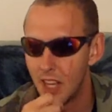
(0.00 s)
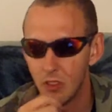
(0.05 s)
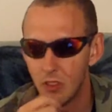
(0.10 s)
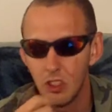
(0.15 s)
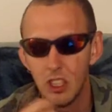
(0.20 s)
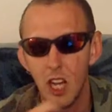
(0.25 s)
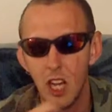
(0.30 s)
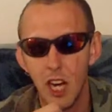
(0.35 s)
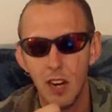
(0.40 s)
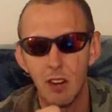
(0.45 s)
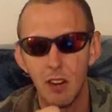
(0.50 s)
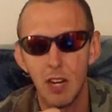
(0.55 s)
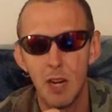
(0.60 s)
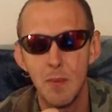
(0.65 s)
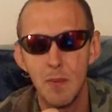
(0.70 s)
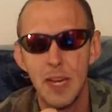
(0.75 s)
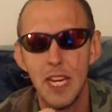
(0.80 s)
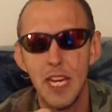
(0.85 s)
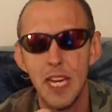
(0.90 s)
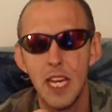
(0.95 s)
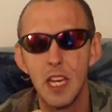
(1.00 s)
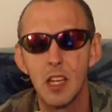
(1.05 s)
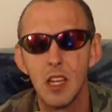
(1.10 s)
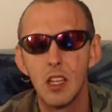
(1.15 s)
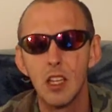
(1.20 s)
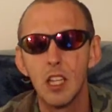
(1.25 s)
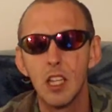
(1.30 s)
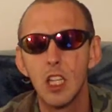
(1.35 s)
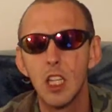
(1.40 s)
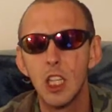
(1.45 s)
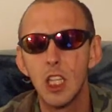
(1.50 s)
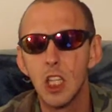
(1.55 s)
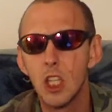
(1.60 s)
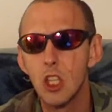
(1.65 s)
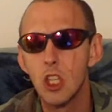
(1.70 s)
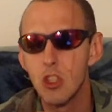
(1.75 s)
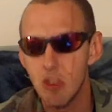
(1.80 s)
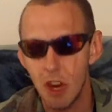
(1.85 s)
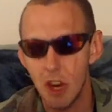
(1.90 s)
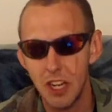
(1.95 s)
Down the line, I'm going to be
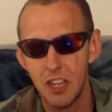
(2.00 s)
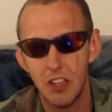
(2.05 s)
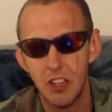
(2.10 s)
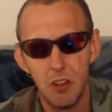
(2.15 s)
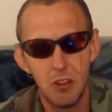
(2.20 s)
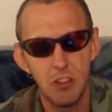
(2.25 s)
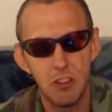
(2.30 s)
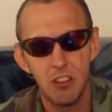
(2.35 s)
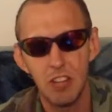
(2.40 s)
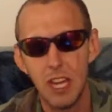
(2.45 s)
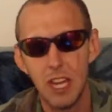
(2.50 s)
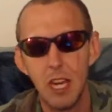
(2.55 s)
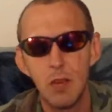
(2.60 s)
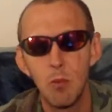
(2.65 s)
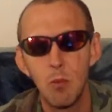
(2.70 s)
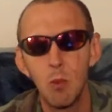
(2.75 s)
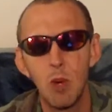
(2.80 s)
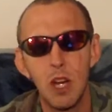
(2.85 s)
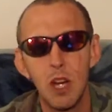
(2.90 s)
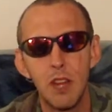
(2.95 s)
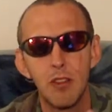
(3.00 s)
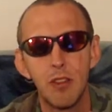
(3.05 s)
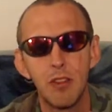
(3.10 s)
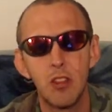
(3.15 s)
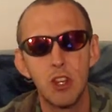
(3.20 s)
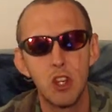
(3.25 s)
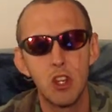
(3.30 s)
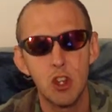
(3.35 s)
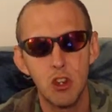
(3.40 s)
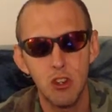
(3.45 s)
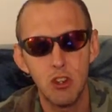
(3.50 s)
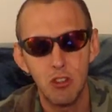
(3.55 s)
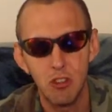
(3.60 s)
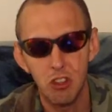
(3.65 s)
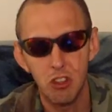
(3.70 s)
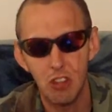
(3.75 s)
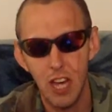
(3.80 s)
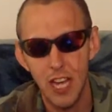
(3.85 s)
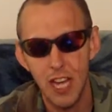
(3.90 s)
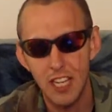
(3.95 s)
trying to do the same with the Church
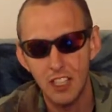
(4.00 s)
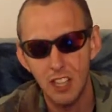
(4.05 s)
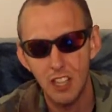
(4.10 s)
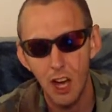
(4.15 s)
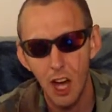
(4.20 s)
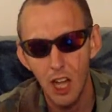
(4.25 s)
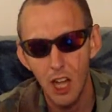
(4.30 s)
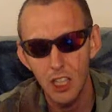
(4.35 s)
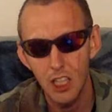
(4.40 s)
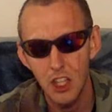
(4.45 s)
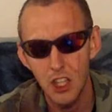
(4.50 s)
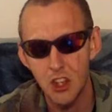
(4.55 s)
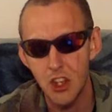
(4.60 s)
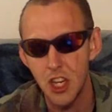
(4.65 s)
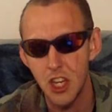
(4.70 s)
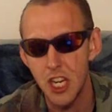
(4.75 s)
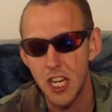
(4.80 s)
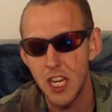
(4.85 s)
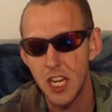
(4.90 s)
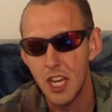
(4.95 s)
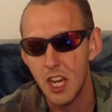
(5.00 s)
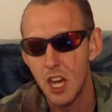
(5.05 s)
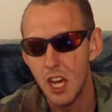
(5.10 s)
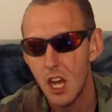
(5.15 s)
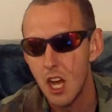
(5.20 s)
of Scientology.